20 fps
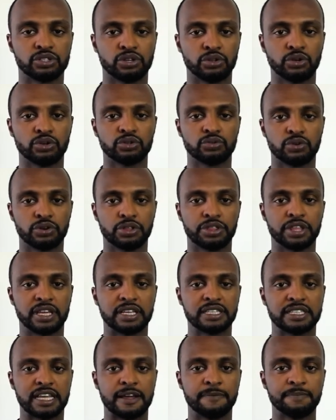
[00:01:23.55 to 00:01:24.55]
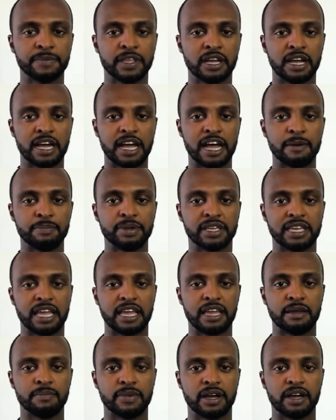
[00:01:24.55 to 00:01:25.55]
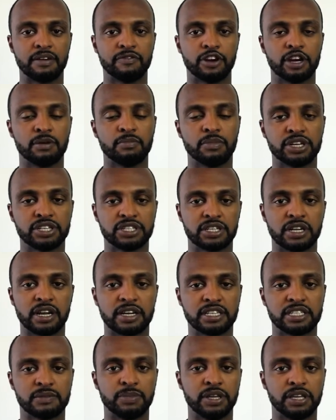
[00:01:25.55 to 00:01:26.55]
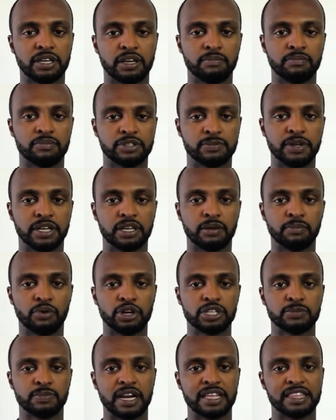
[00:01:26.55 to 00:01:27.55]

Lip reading: So those were things that became very much speaking points.